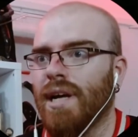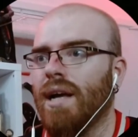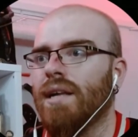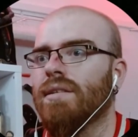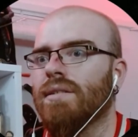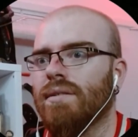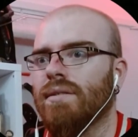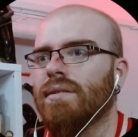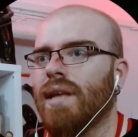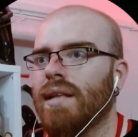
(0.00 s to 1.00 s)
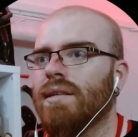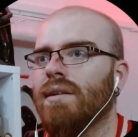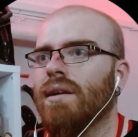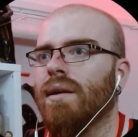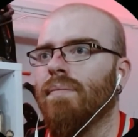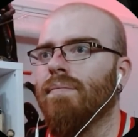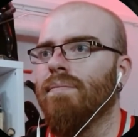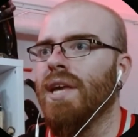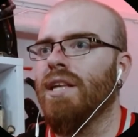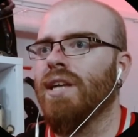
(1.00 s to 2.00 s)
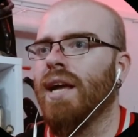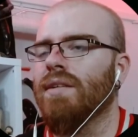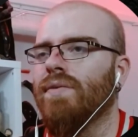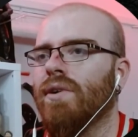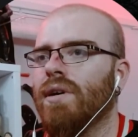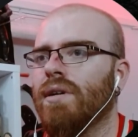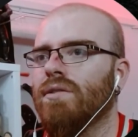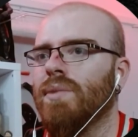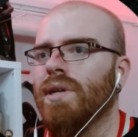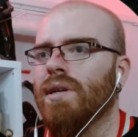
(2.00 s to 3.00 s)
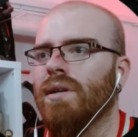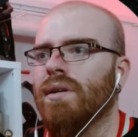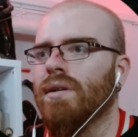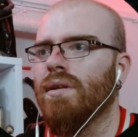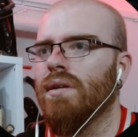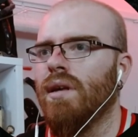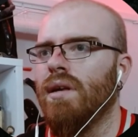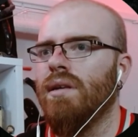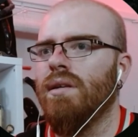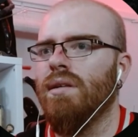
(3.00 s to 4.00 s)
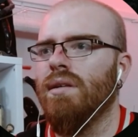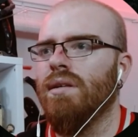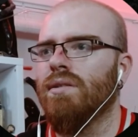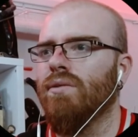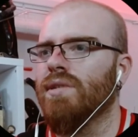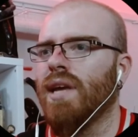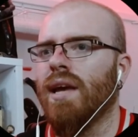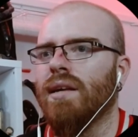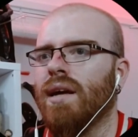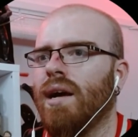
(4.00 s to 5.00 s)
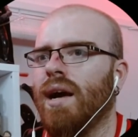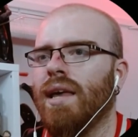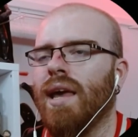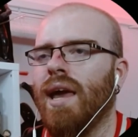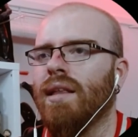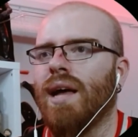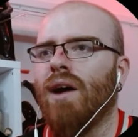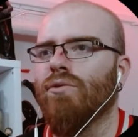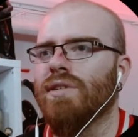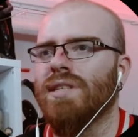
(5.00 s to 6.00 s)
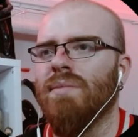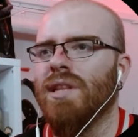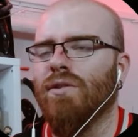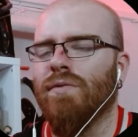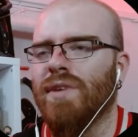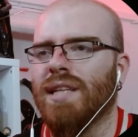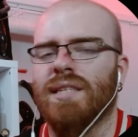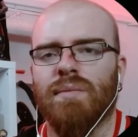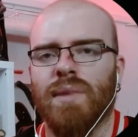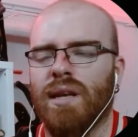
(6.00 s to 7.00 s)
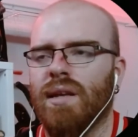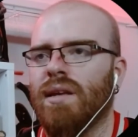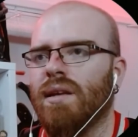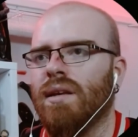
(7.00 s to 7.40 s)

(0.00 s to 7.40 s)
Guys, that's a big chance for her to be here. Hey, so scary. I hate houses in the middle of nothing, man.